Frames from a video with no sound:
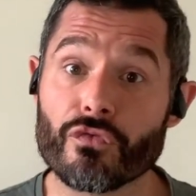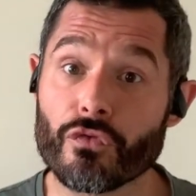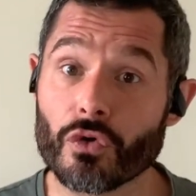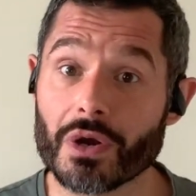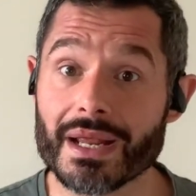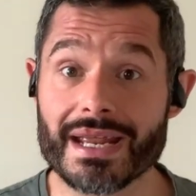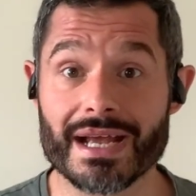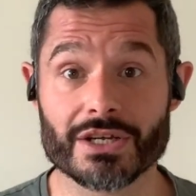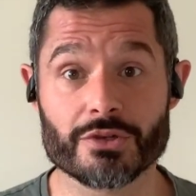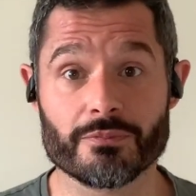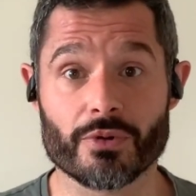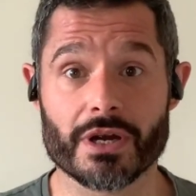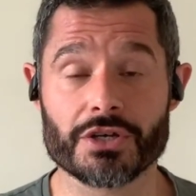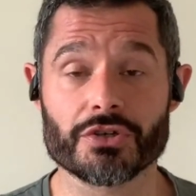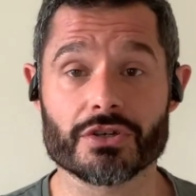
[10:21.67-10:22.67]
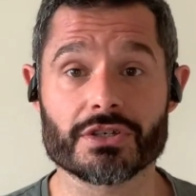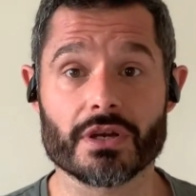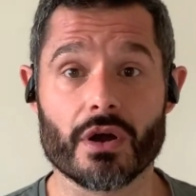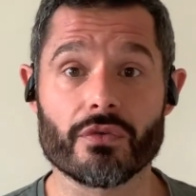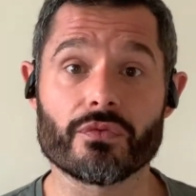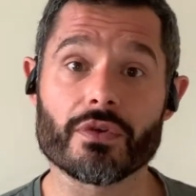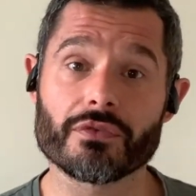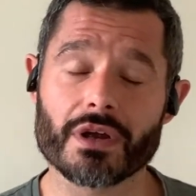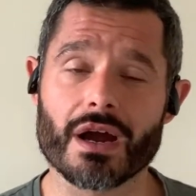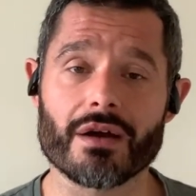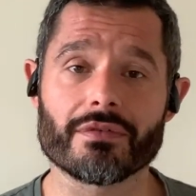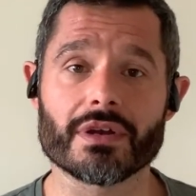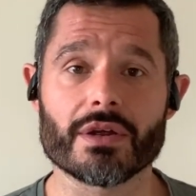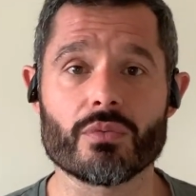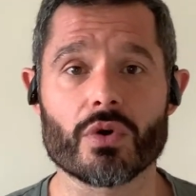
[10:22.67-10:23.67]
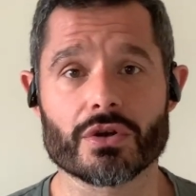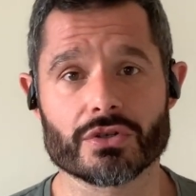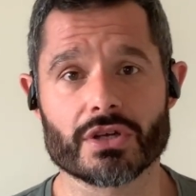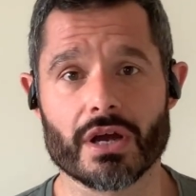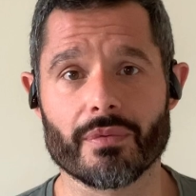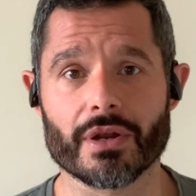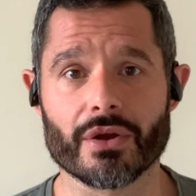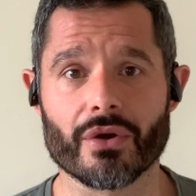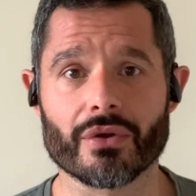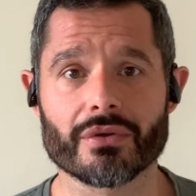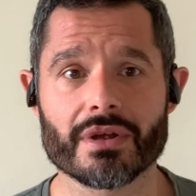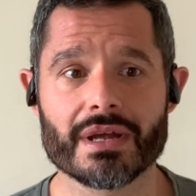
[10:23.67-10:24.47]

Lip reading: fully express yourself with currently what's going on.